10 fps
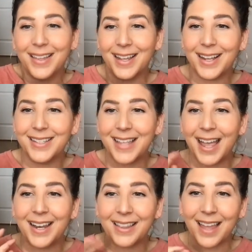Like I
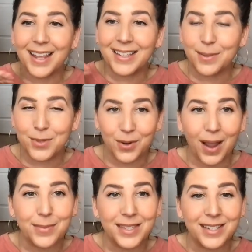said, like,
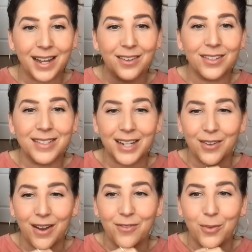subscribe to the channel, stick
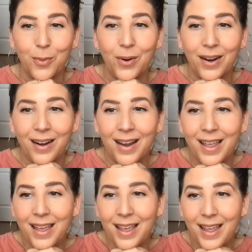around for more.
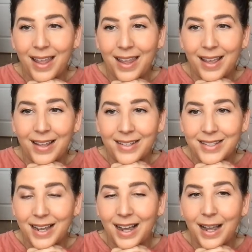
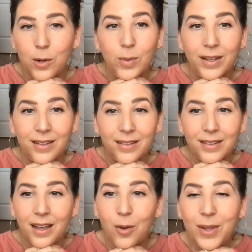And I
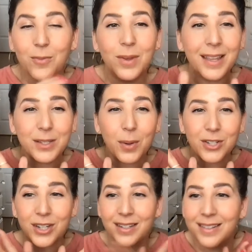will. Oh, wait, one last
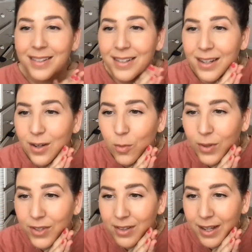question.
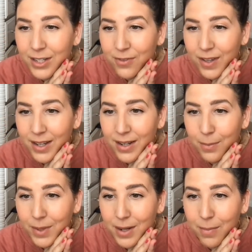Will the clutch fit in a
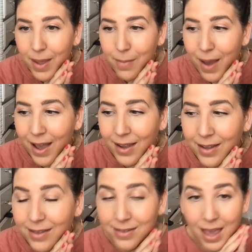Mina Baie
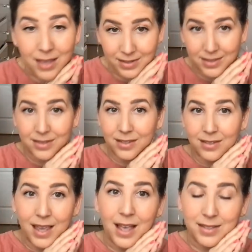bag? Yes.
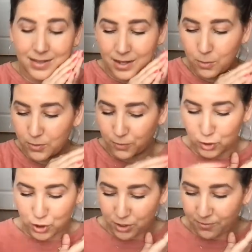Yes, it would for
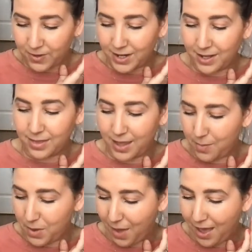sure fit in the
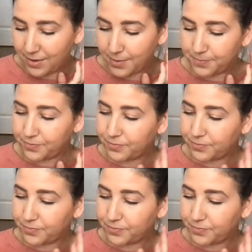Emmy bag,